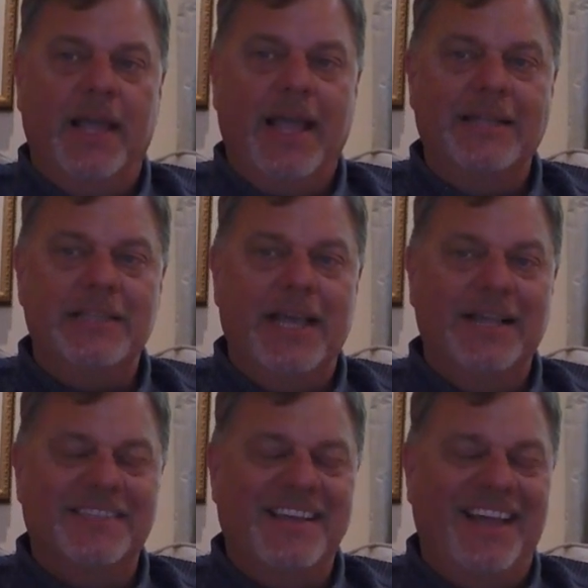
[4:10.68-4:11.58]
it's
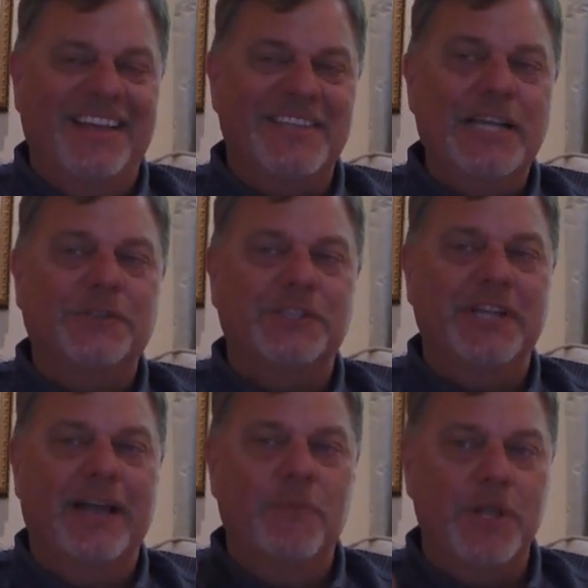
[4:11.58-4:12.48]

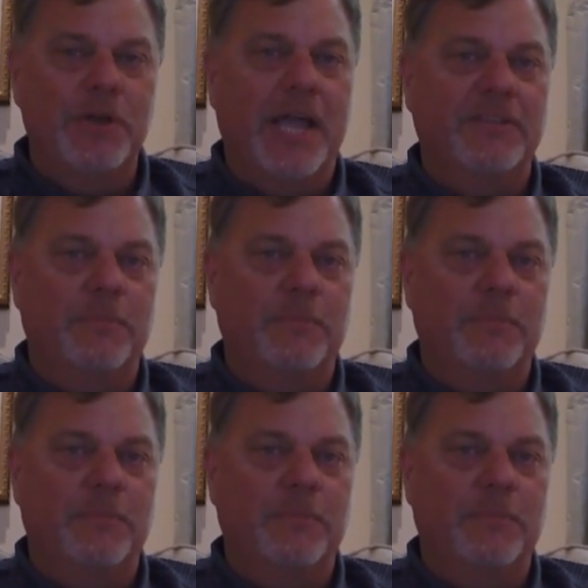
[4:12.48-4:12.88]
interesting when you get